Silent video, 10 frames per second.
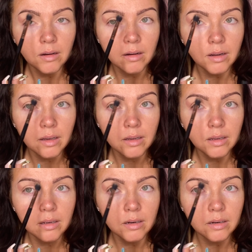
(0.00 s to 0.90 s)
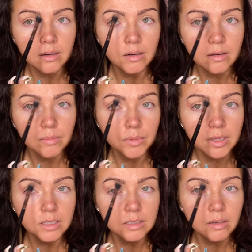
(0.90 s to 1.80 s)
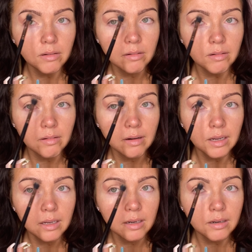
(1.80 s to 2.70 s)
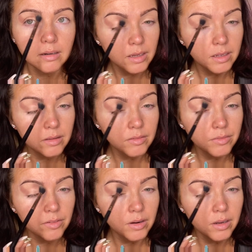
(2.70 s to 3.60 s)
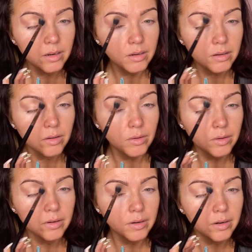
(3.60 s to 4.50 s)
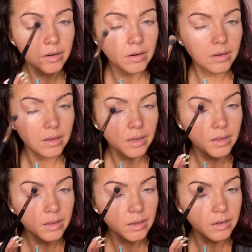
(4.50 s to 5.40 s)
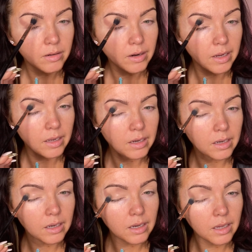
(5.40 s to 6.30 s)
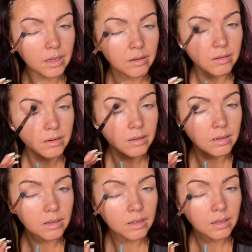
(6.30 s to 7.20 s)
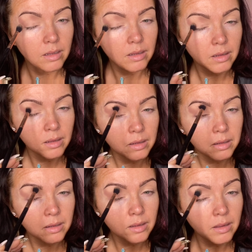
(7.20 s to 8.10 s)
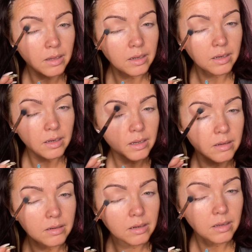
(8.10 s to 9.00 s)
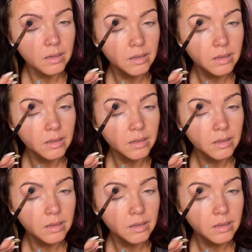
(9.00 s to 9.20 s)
right here. Place it right at the front corner and then drag it down like a down